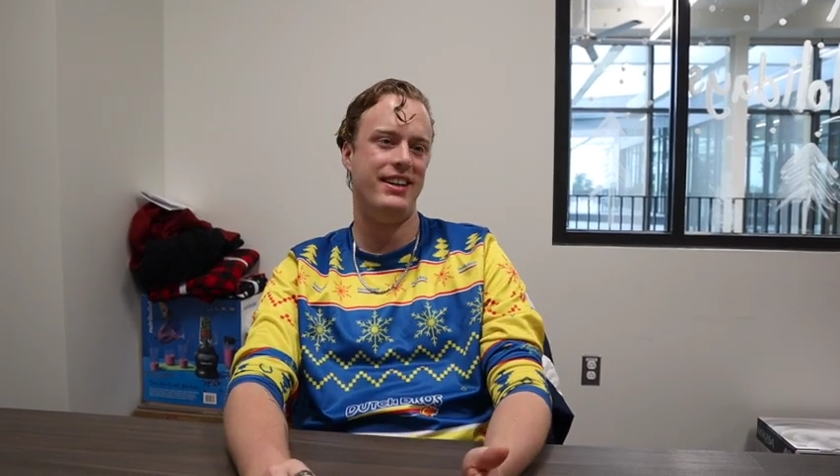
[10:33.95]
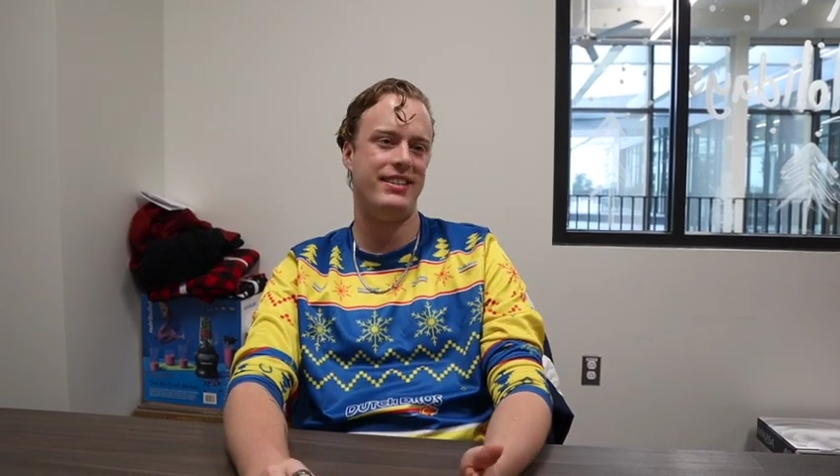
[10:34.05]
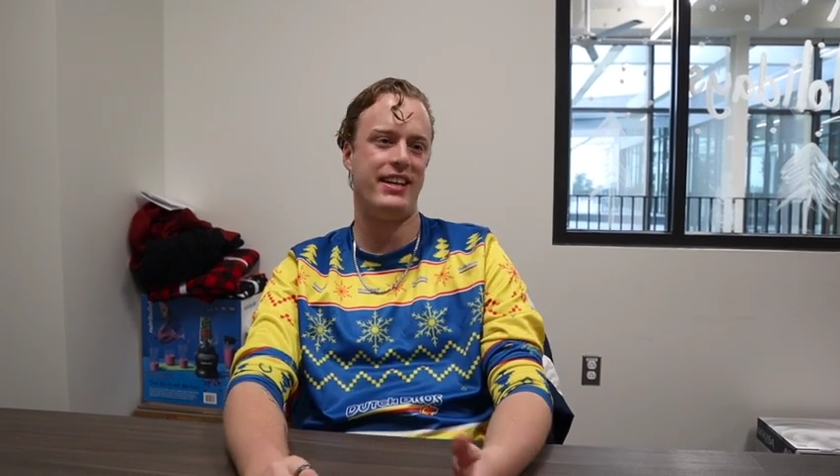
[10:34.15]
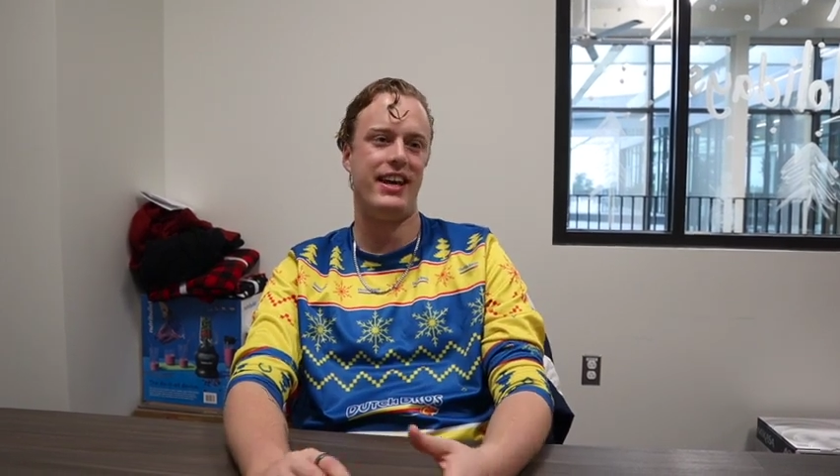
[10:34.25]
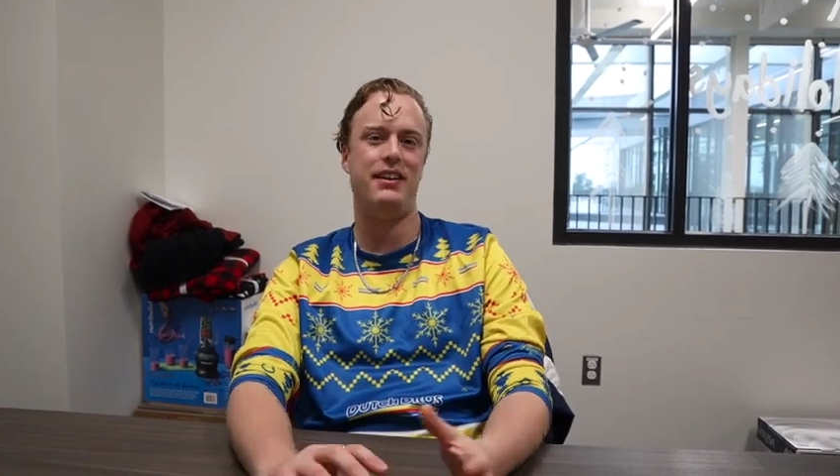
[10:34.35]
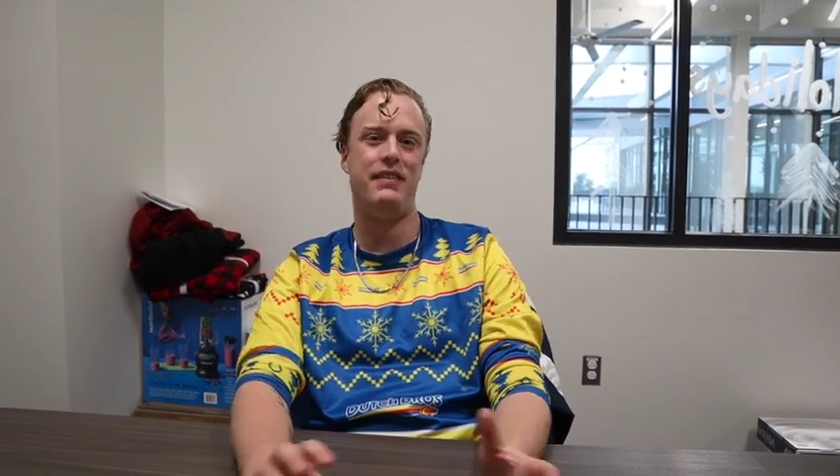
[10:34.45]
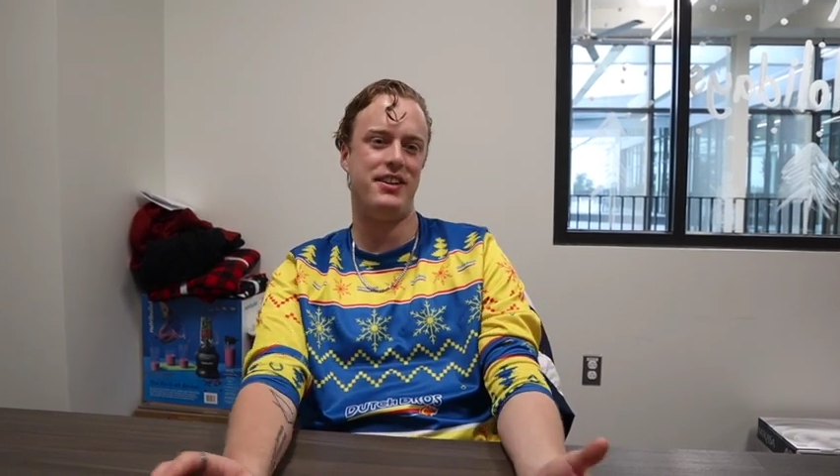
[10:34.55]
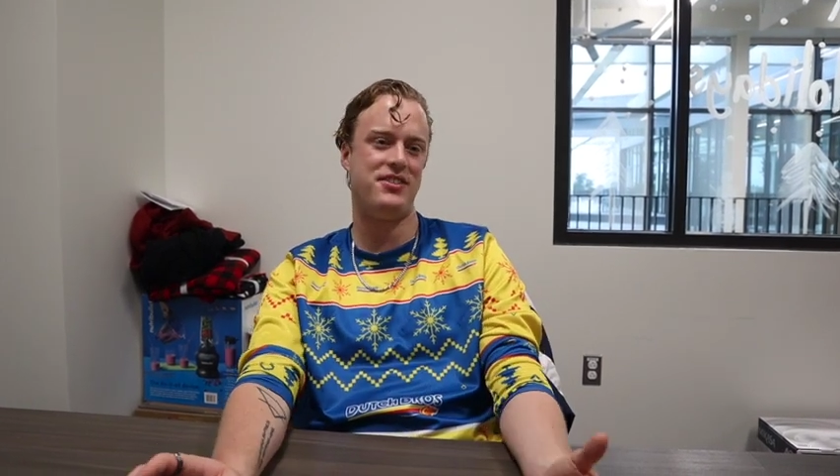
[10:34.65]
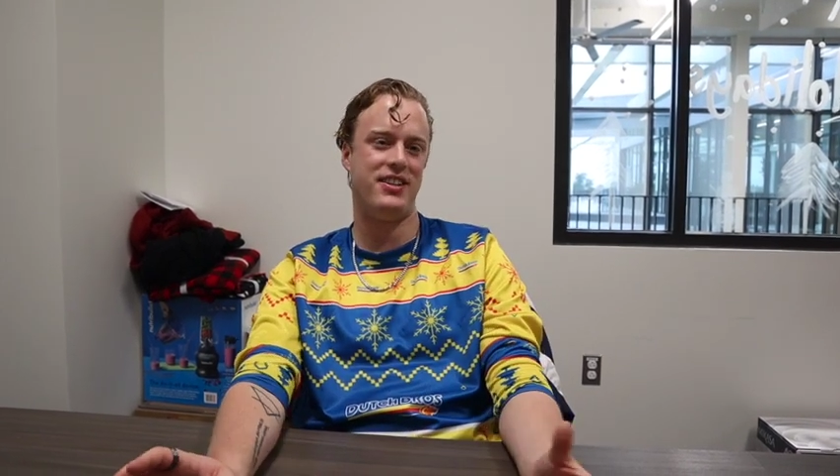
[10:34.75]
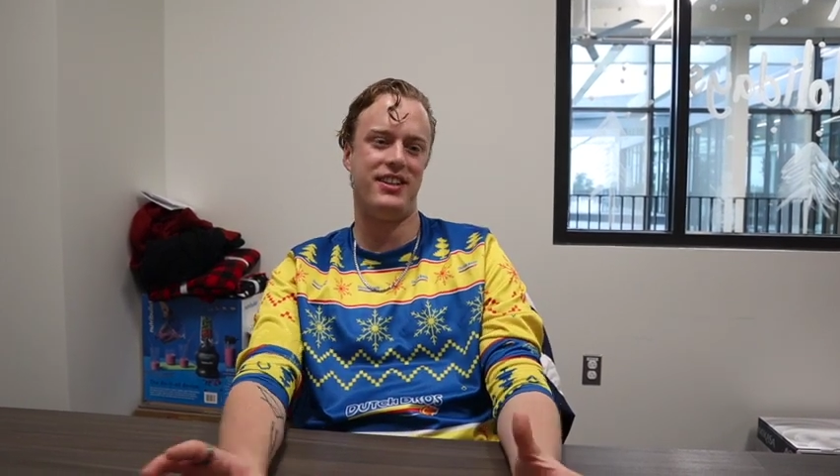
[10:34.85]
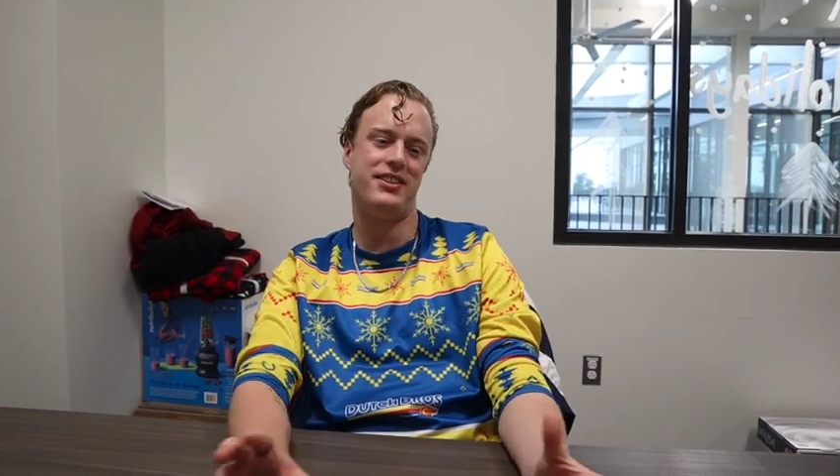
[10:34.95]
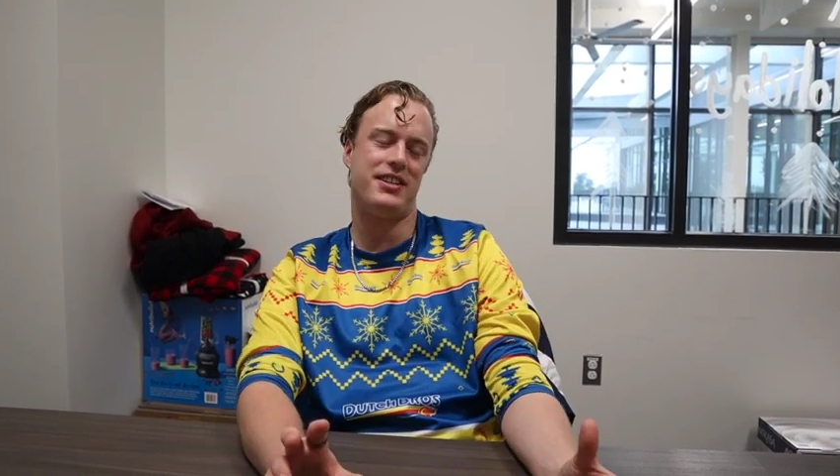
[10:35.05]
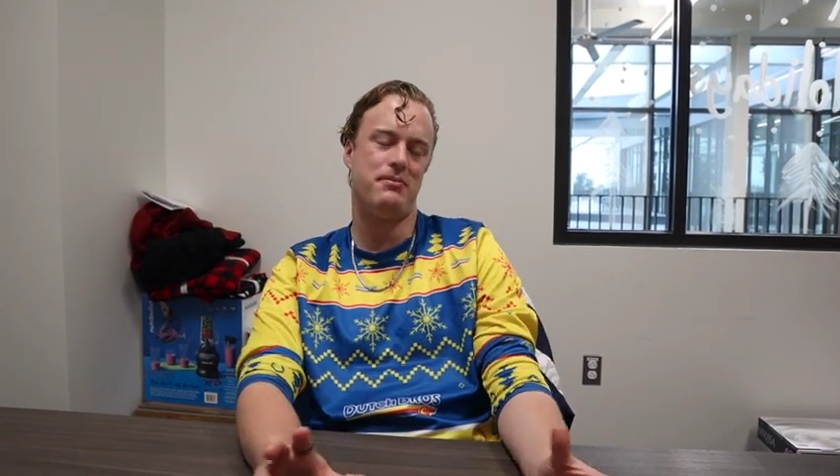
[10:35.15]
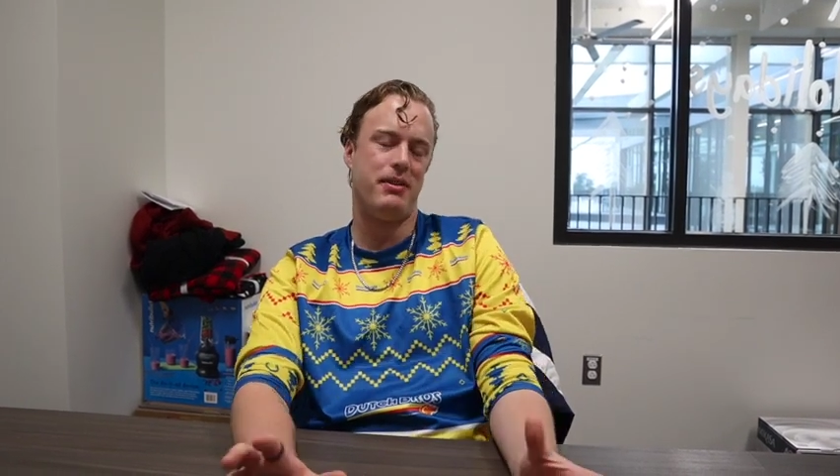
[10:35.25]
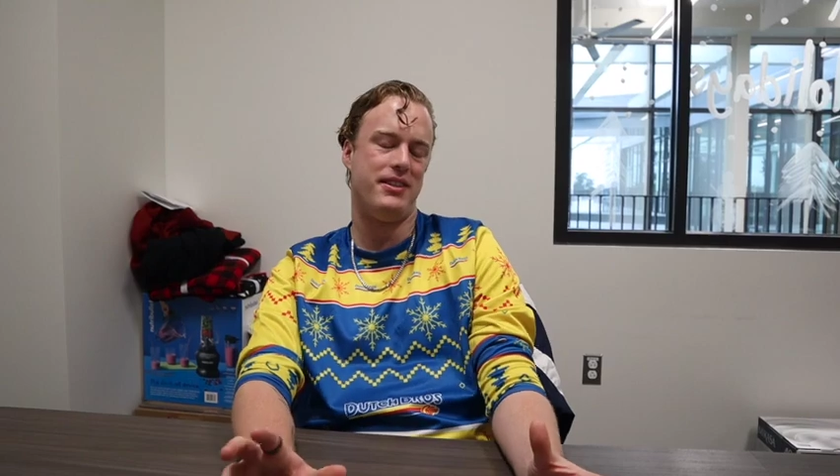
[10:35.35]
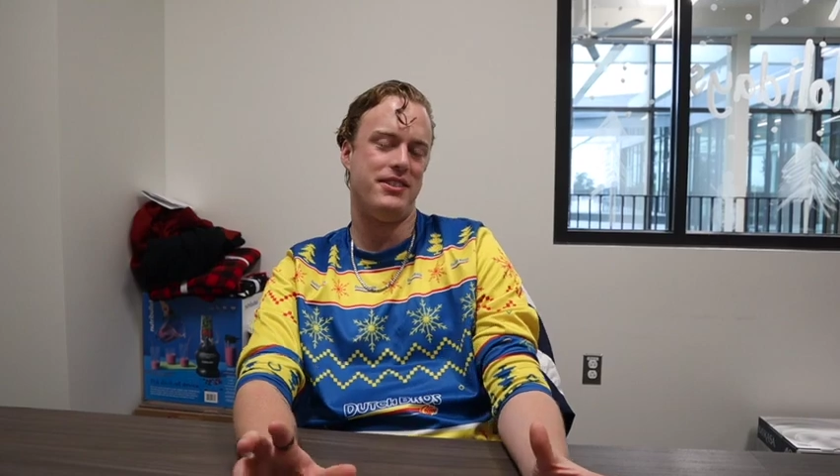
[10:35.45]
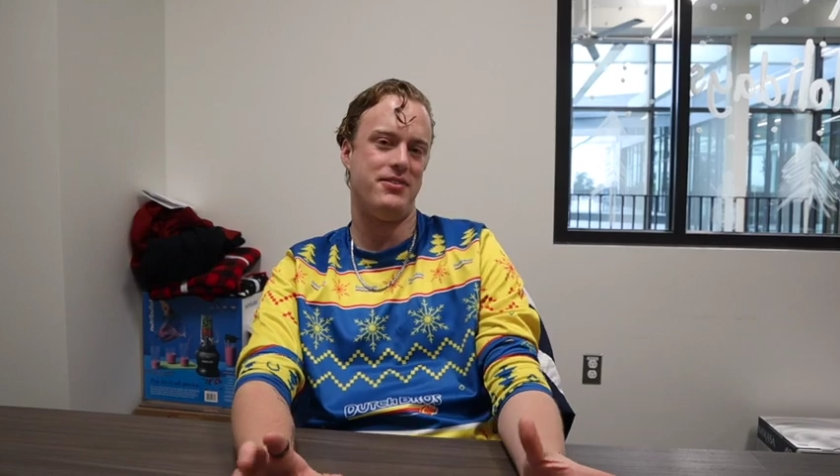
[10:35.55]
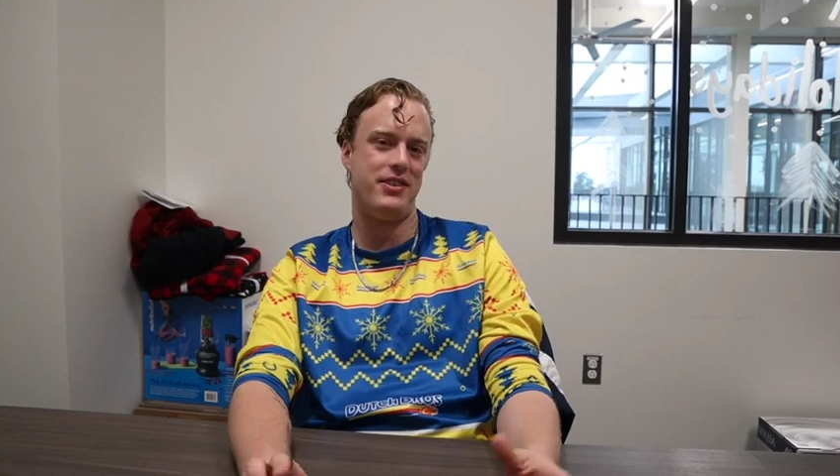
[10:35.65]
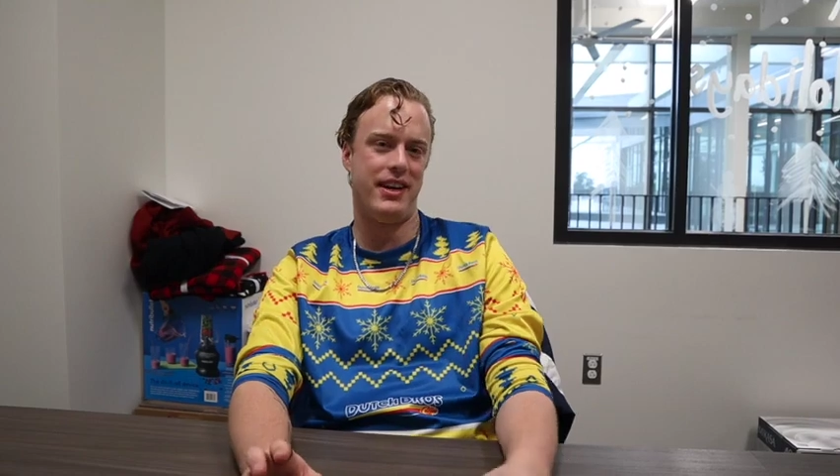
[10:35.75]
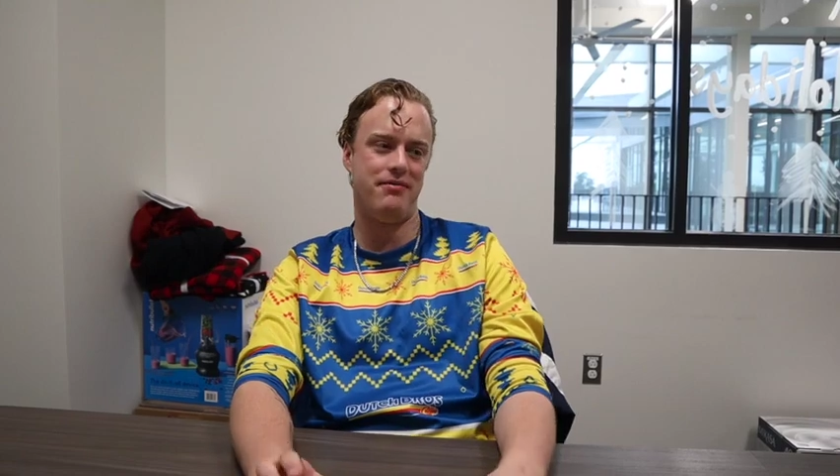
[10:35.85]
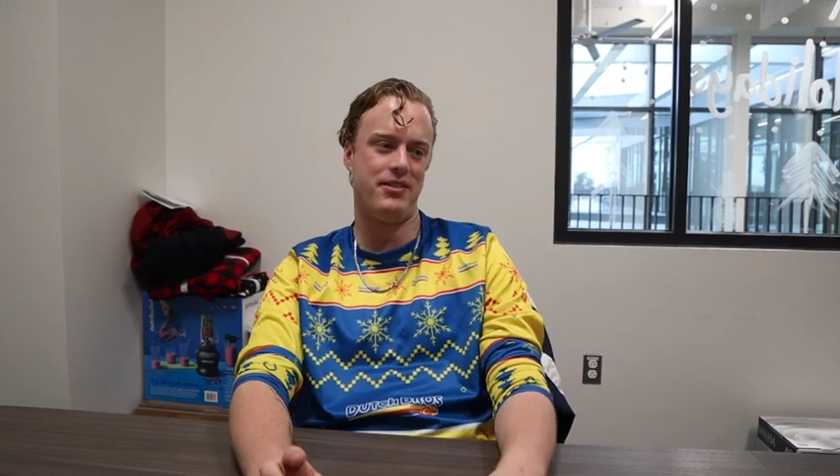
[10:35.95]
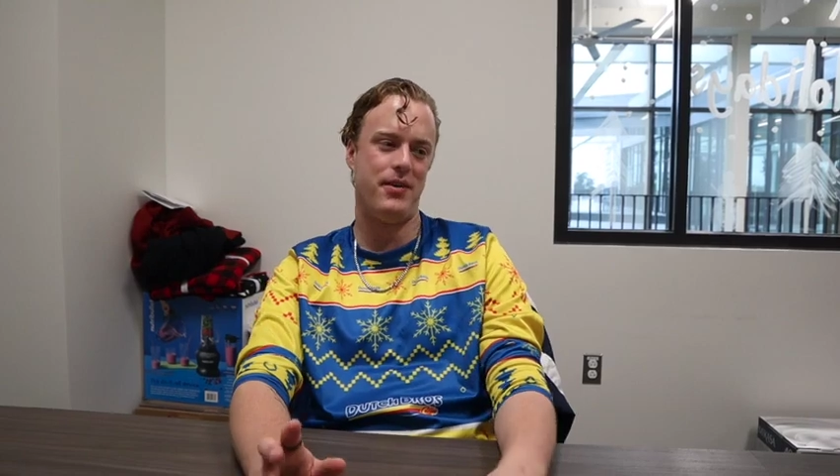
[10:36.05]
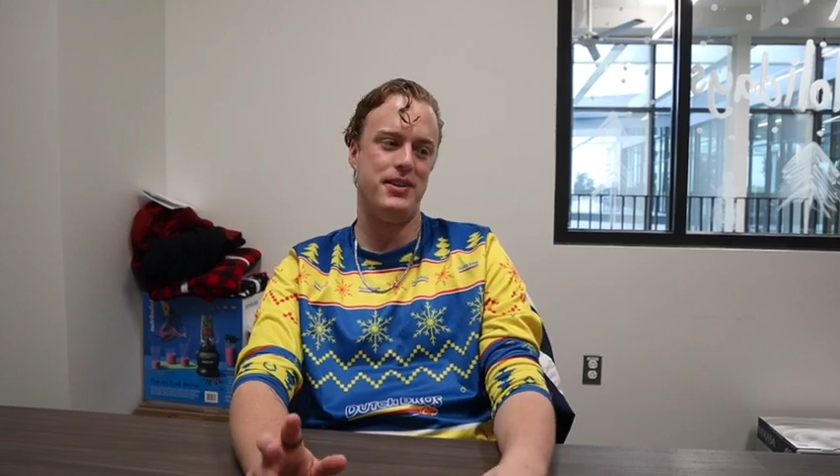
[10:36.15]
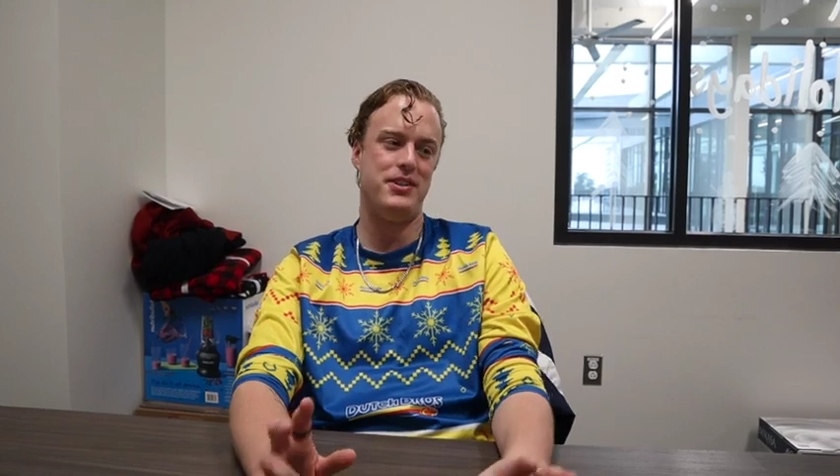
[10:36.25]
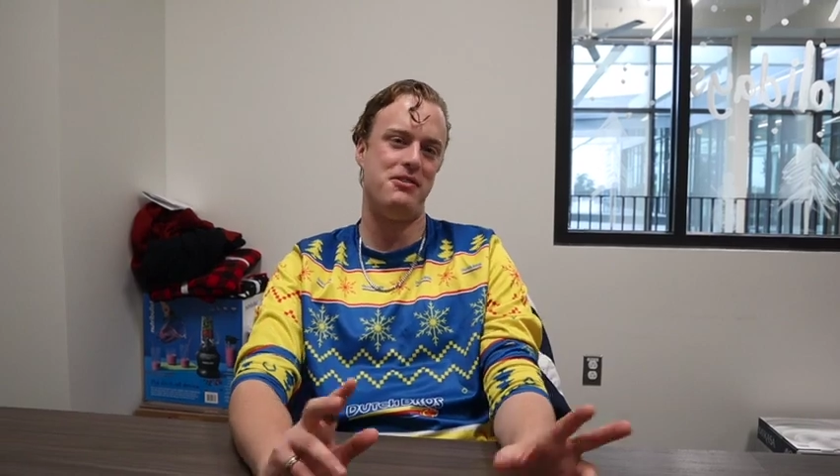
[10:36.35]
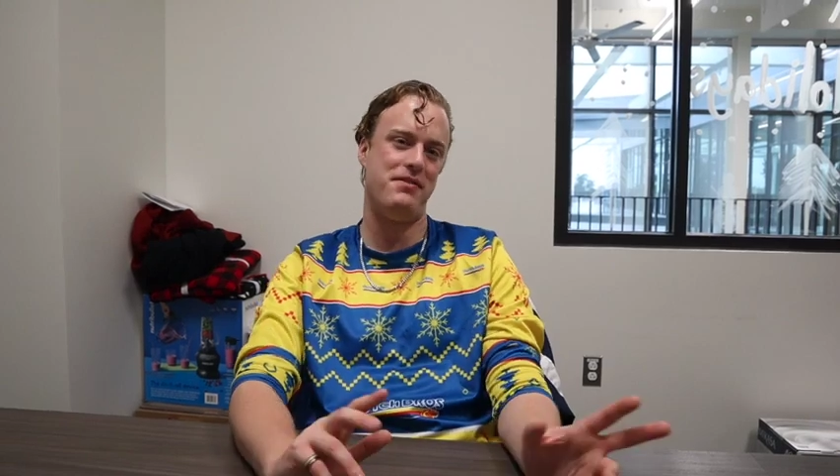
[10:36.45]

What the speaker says: taking advantage of the little experiences you get, going to